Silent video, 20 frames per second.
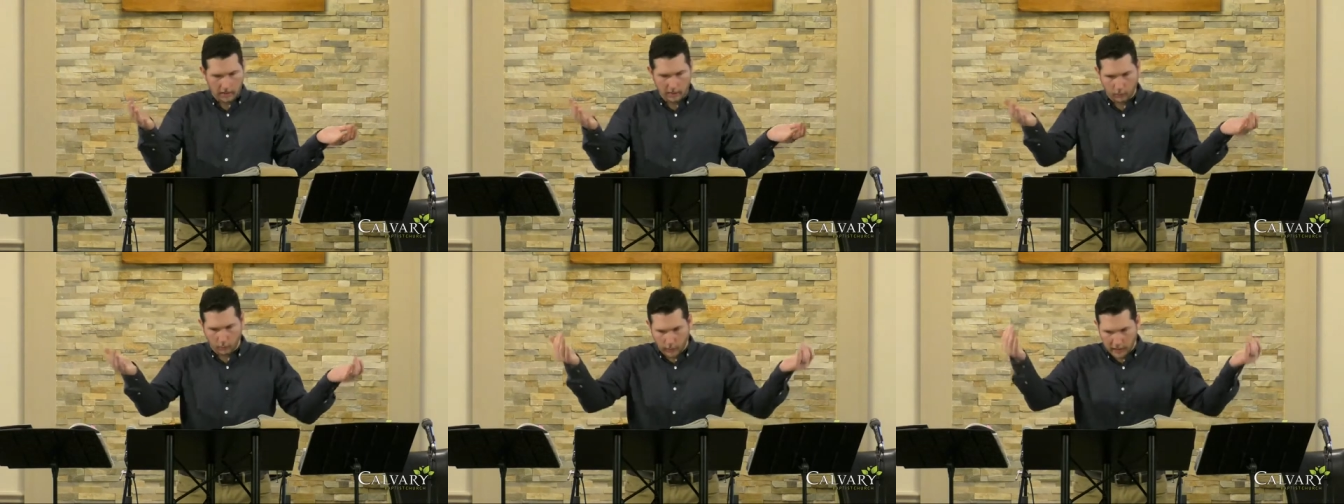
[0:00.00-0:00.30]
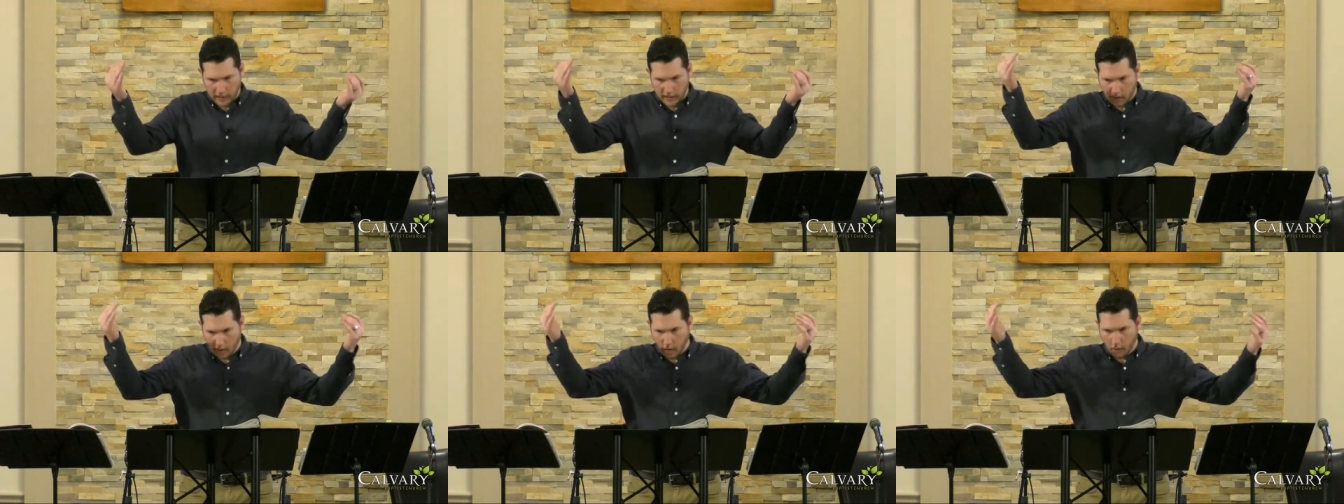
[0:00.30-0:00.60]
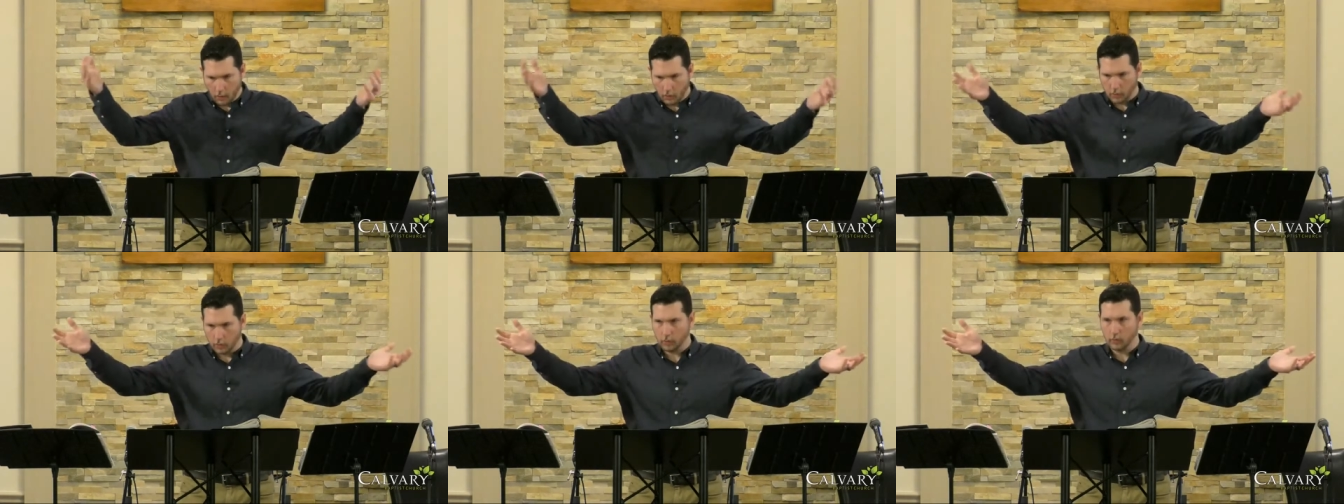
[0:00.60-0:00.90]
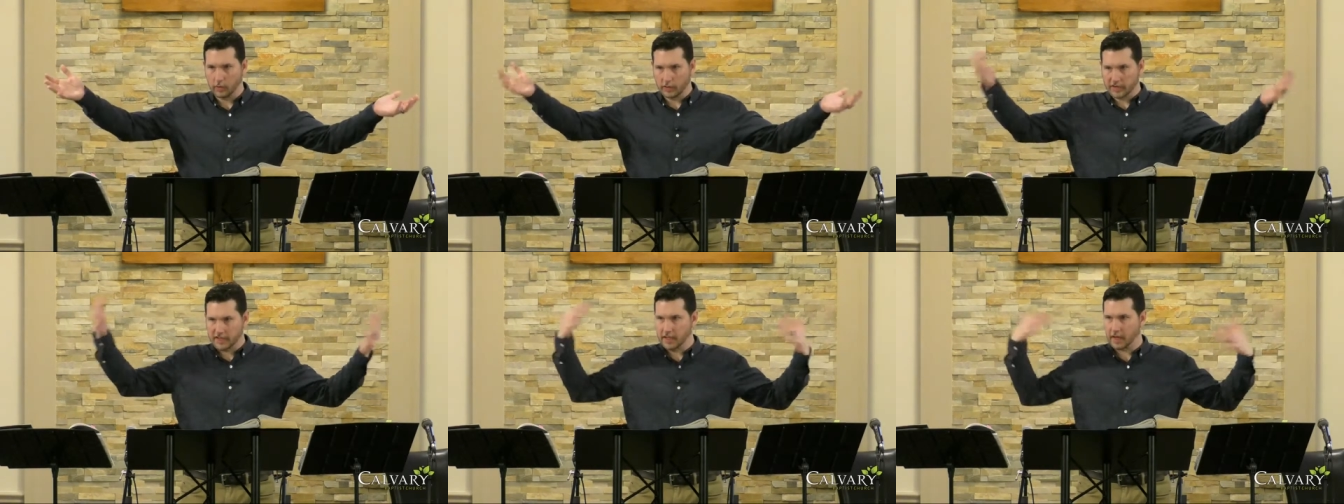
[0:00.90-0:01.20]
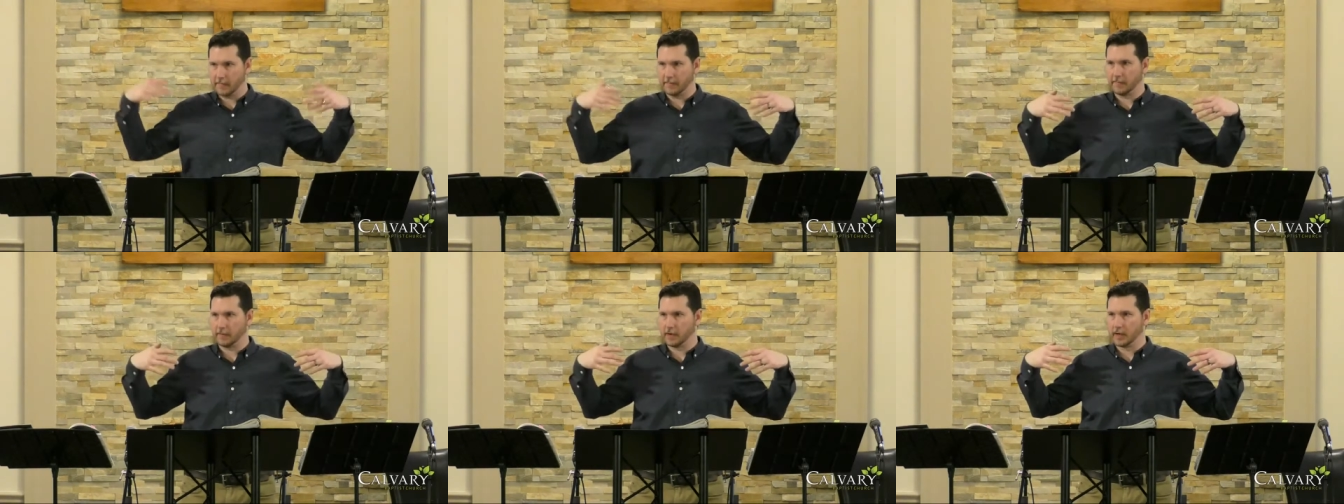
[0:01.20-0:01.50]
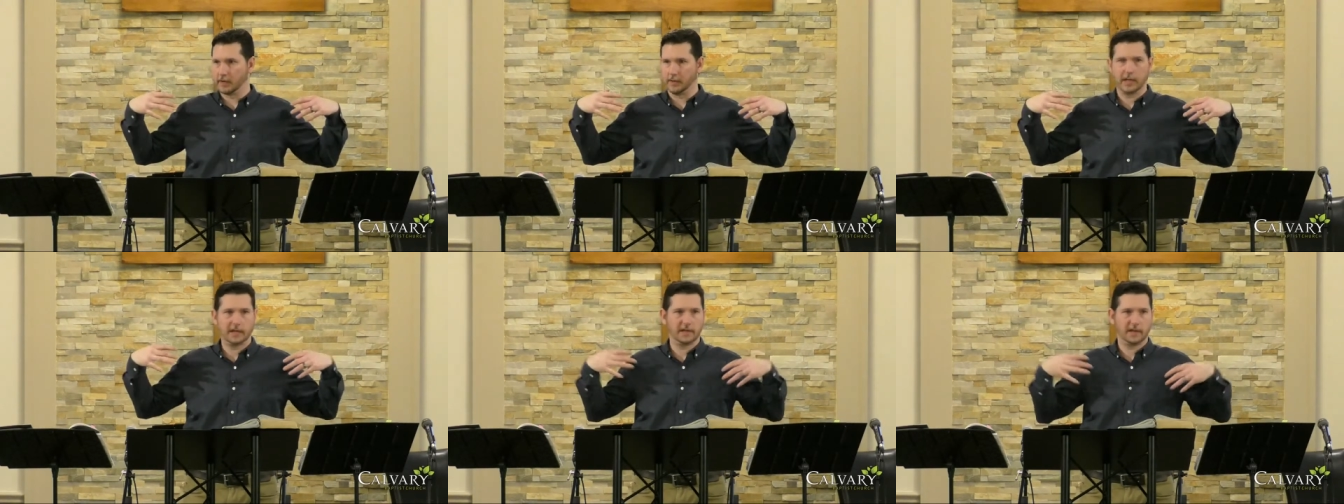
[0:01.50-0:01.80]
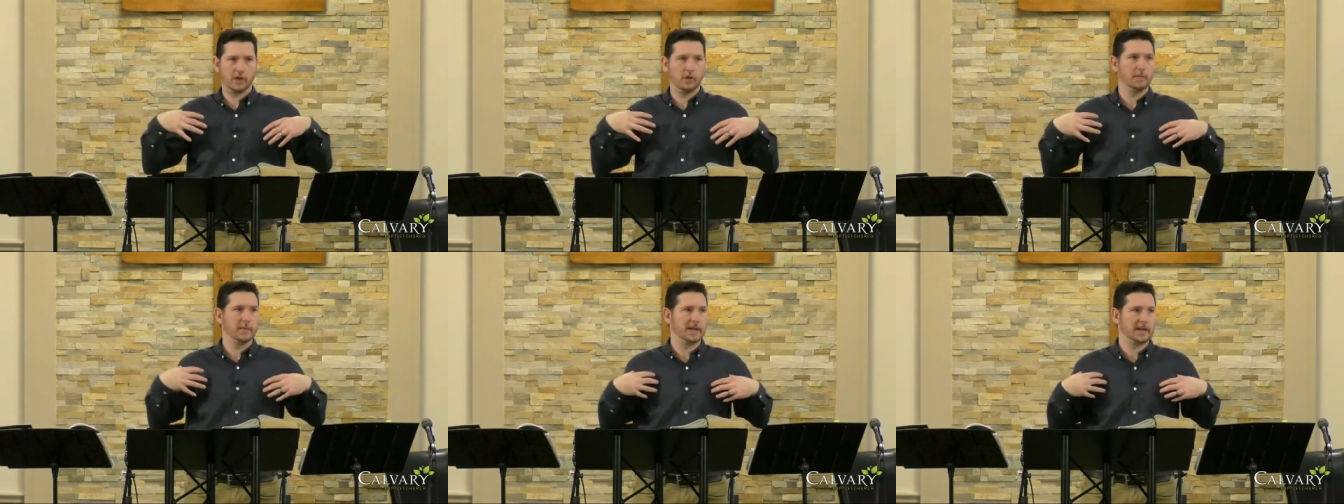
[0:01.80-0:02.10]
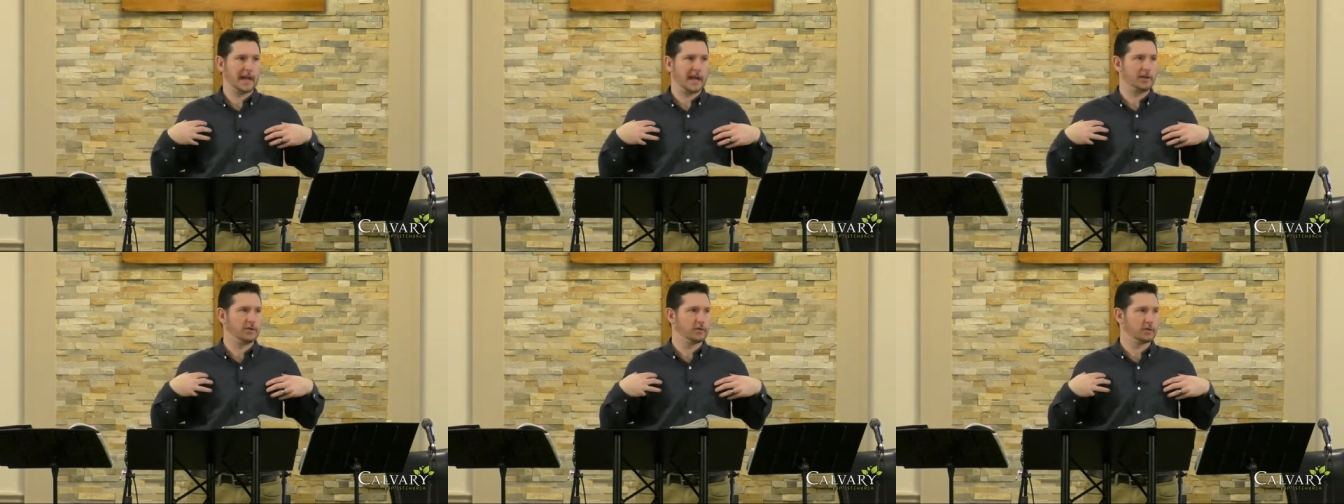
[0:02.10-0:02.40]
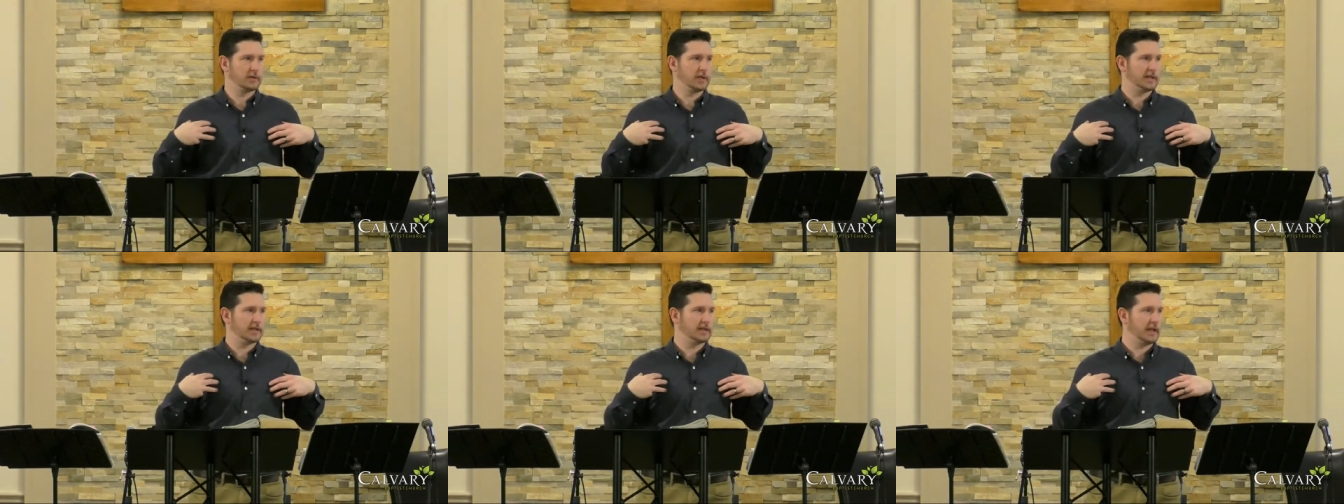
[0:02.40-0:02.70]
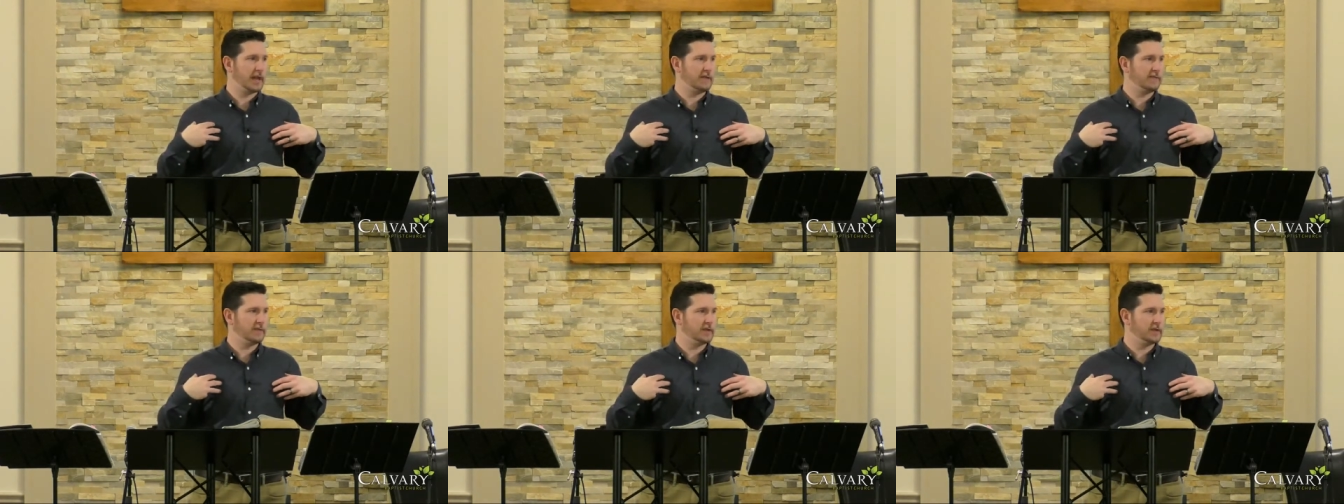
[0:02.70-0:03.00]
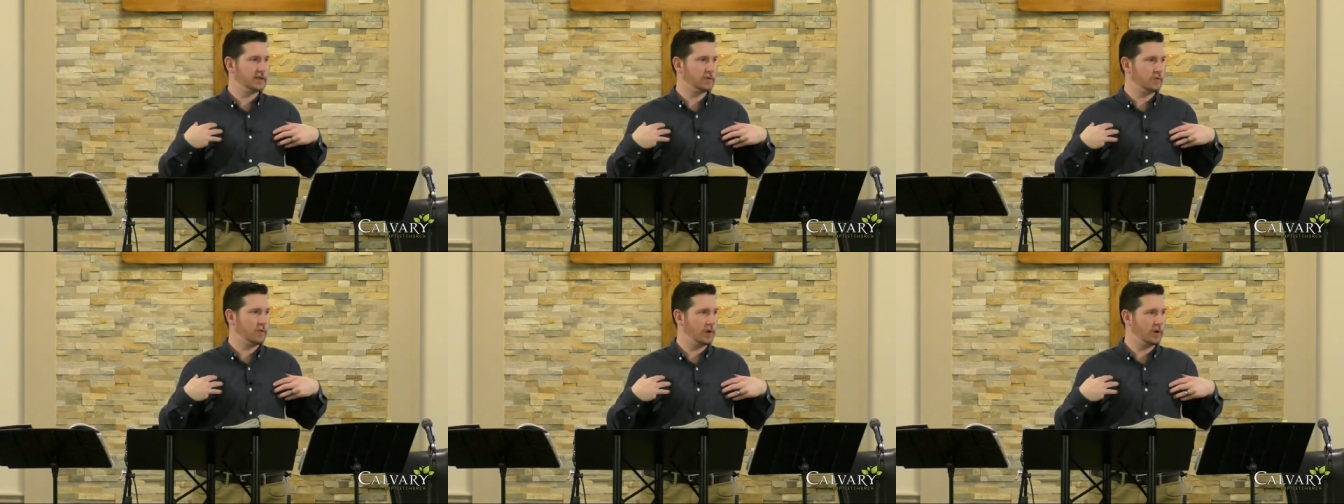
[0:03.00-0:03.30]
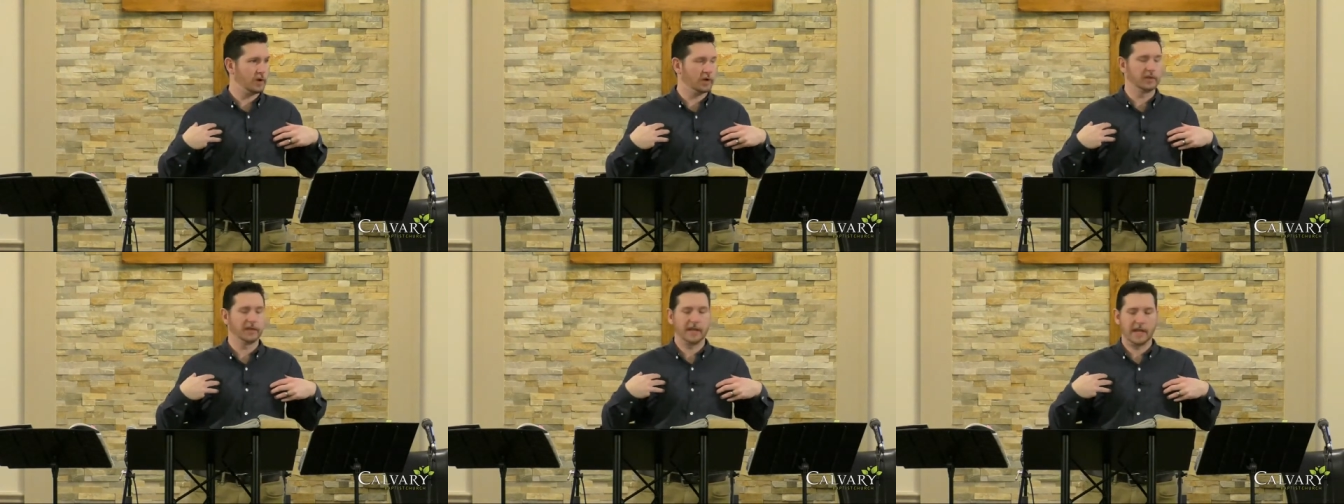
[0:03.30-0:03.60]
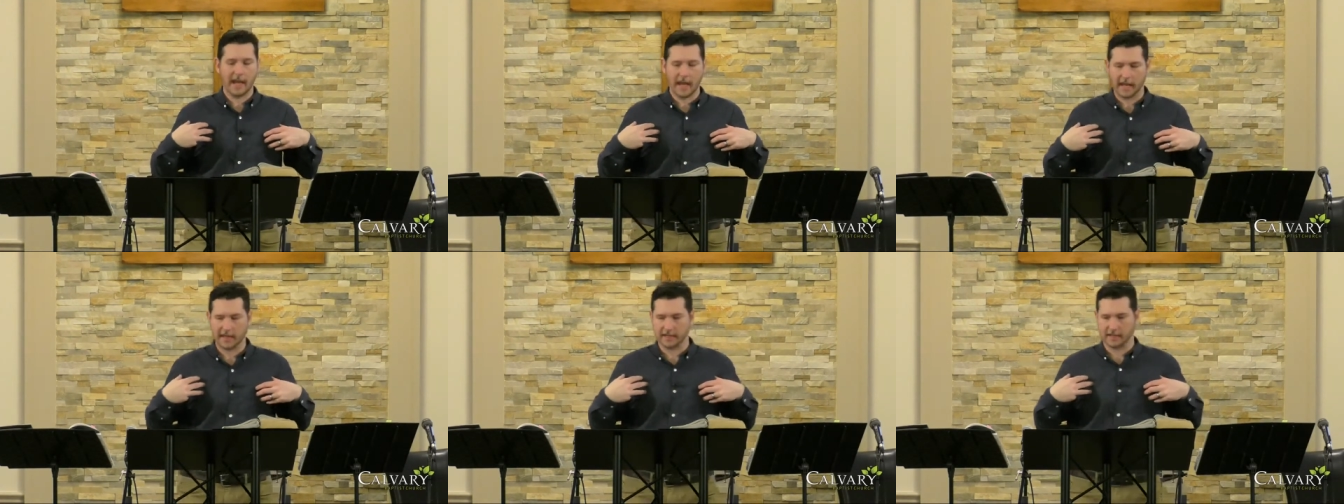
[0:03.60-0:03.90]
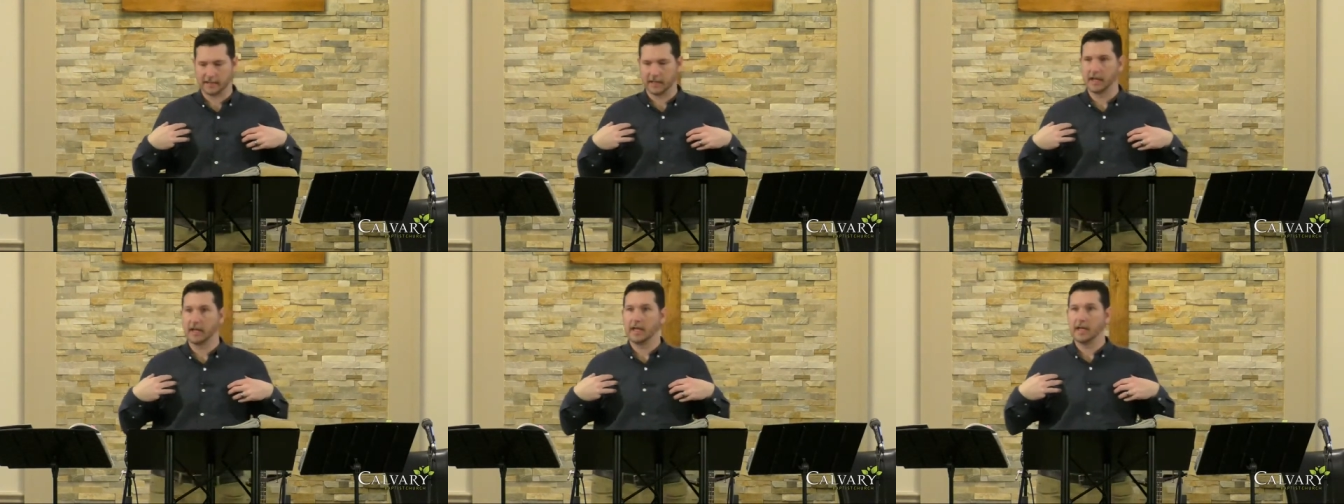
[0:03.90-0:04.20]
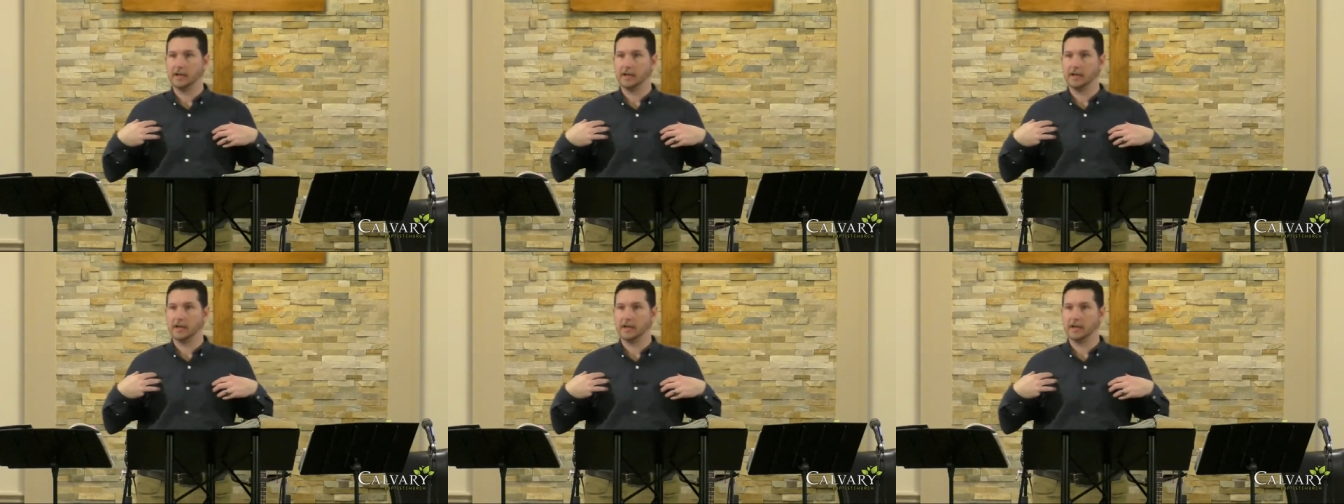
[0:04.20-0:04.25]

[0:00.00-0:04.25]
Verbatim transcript: We know we're suffering. That's human nature. That's life in this world. Yes.